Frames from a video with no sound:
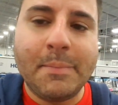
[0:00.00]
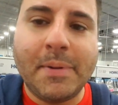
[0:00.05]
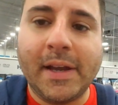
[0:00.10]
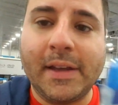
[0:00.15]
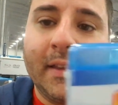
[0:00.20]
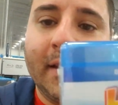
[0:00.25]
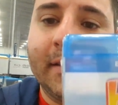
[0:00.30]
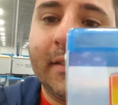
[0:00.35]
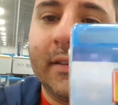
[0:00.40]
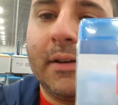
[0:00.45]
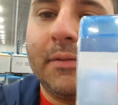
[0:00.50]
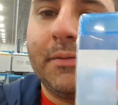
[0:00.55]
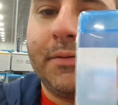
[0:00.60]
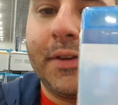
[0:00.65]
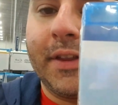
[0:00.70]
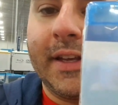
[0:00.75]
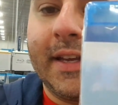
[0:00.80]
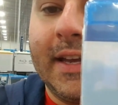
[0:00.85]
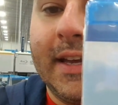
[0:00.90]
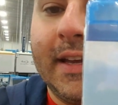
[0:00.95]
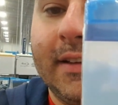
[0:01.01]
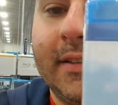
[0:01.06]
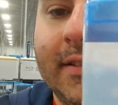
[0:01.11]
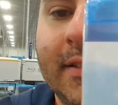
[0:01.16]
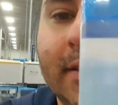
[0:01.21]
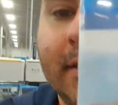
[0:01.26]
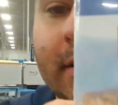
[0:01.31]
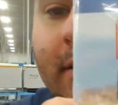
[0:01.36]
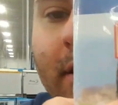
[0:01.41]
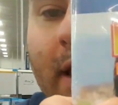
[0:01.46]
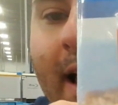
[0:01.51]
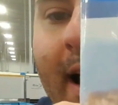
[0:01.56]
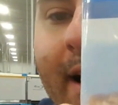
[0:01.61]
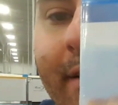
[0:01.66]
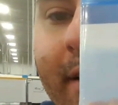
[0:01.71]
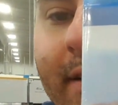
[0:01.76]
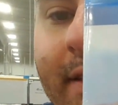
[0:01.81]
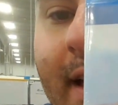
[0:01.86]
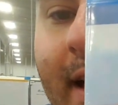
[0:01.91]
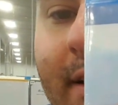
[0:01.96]
Picking this up for the kids, little
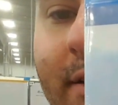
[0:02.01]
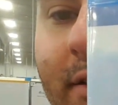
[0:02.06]
Harry and the